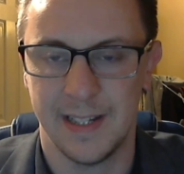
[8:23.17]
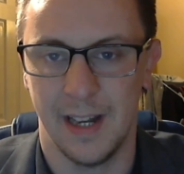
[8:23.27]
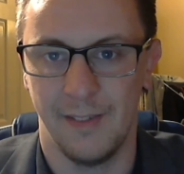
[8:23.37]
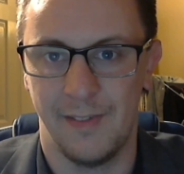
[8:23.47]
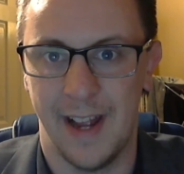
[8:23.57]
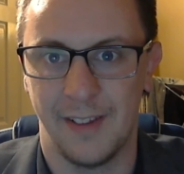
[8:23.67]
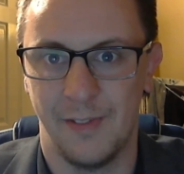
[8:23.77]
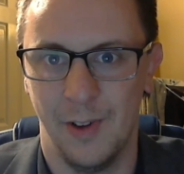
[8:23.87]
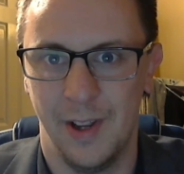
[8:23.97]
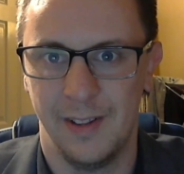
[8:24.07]
There's a little
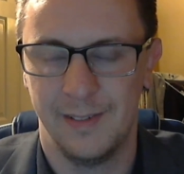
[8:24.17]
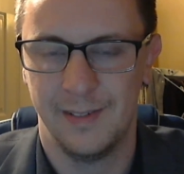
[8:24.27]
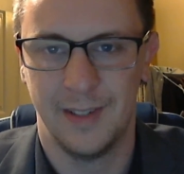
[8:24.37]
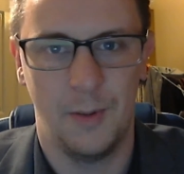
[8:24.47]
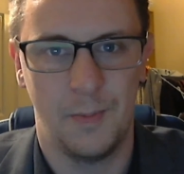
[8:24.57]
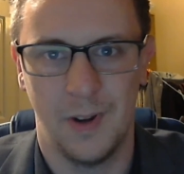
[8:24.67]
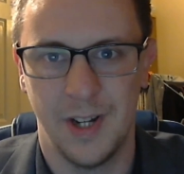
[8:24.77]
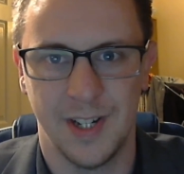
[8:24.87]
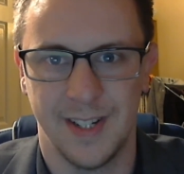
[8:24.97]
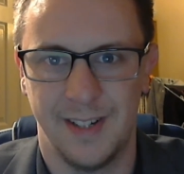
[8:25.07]
fact for you.
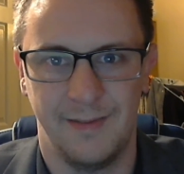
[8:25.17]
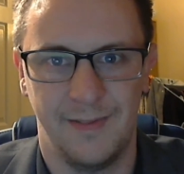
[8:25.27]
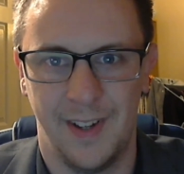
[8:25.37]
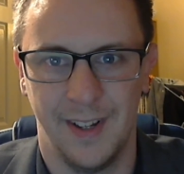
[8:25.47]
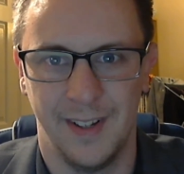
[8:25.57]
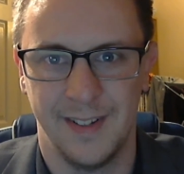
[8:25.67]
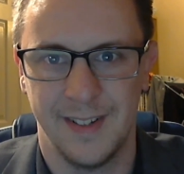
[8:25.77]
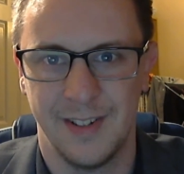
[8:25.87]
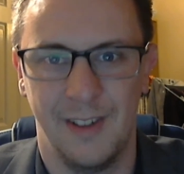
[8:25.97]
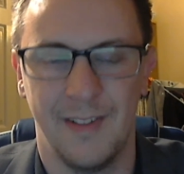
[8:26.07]
Operations aren't fun.
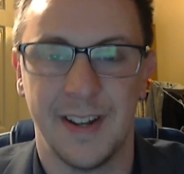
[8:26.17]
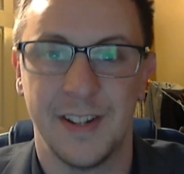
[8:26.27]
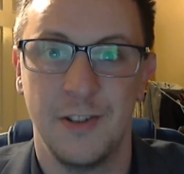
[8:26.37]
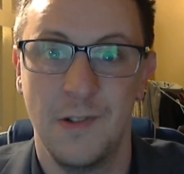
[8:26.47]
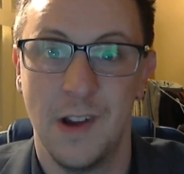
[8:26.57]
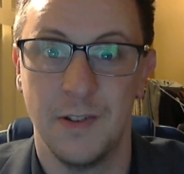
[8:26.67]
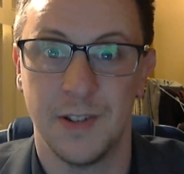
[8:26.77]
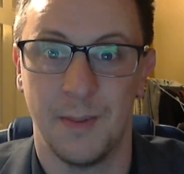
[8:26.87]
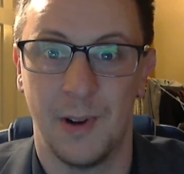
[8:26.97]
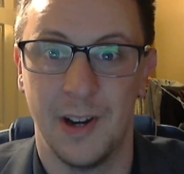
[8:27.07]
So I've had 2
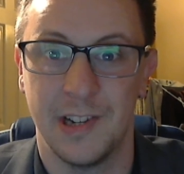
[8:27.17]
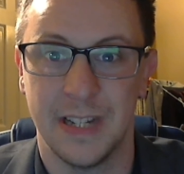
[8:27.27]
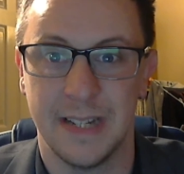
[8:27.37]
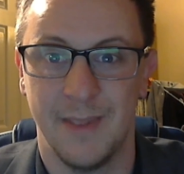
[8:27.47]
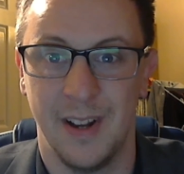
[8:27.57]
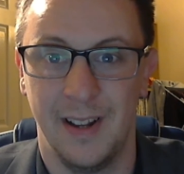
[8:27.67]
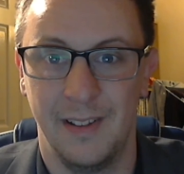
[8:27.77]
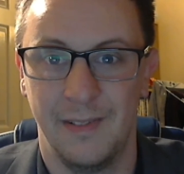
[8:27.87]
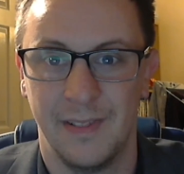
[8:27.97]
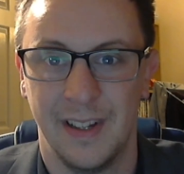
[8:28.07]
nose operations in my
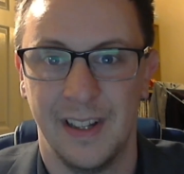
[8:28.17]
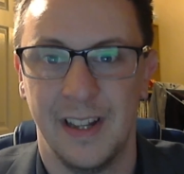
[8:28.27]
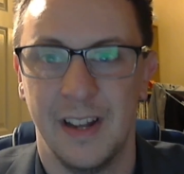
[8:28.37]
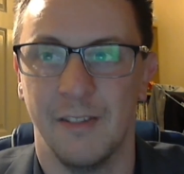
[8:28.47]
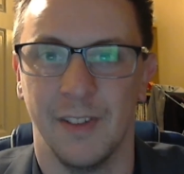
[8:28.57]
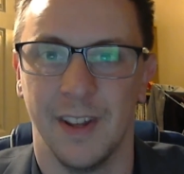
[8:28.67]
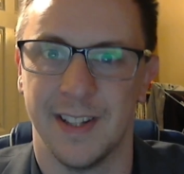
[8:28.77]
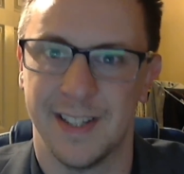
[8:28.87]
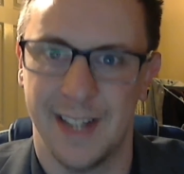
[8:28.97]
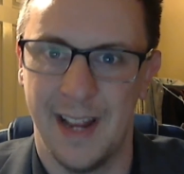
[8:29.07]
life for
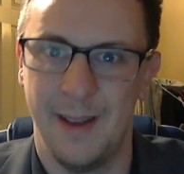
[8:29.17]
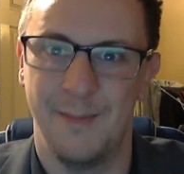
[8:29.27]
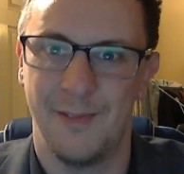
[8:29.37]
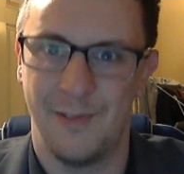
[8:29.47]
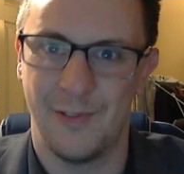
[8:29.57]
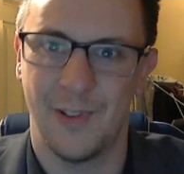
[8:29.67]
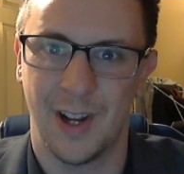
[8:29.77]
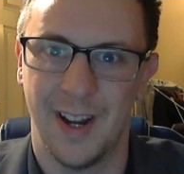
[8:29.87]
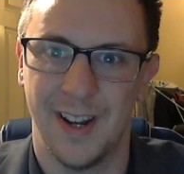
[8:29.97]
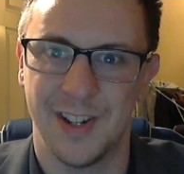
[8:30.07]
the same
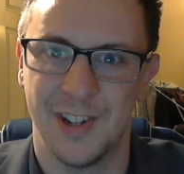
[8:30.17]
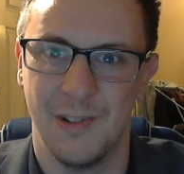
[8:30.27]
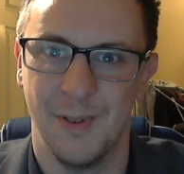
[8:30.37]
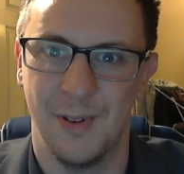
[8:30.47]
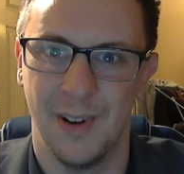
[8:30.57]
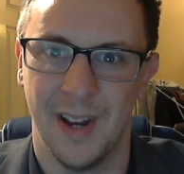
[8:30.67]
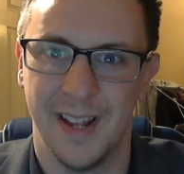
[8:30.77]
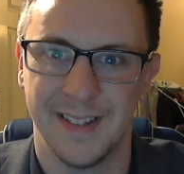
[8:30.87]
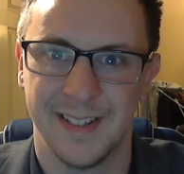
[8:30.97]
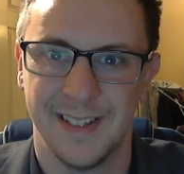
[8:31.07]
frickin' issue, more or
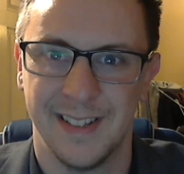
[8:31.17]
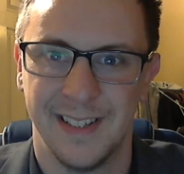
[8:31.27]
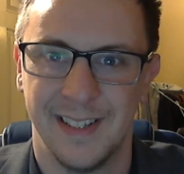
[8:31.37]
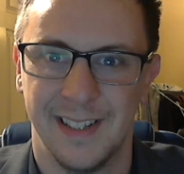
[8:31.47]
less.